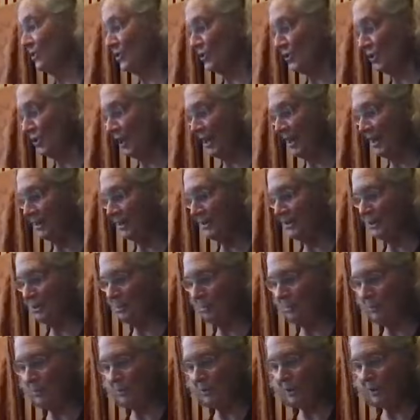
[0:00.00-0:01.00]
a child
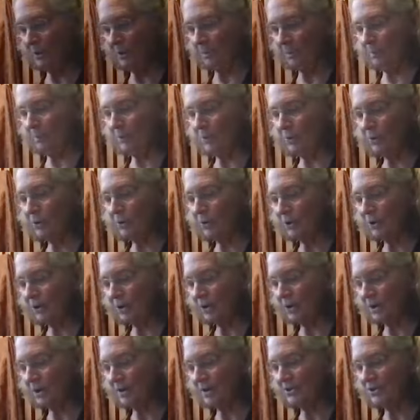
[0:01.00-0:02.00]
of Buddha,
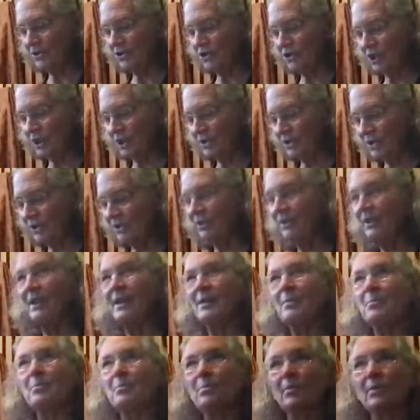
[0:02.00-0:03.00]
pure-hearted, gentle,
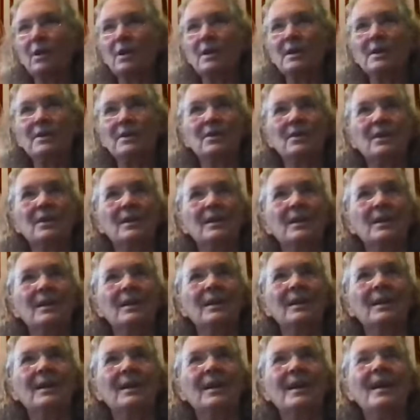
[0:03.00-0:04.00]
and bright.
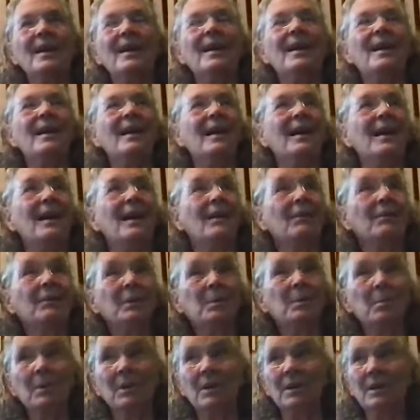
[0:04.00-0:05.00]

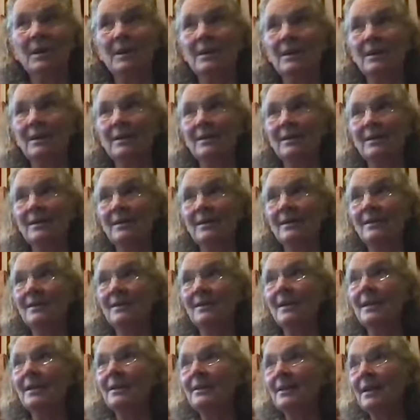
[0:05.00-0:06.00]
Everybody.
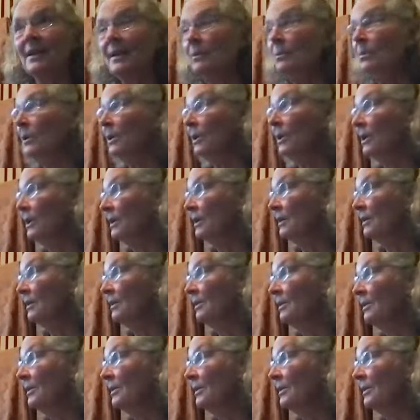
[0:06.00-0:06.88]
Take that one in.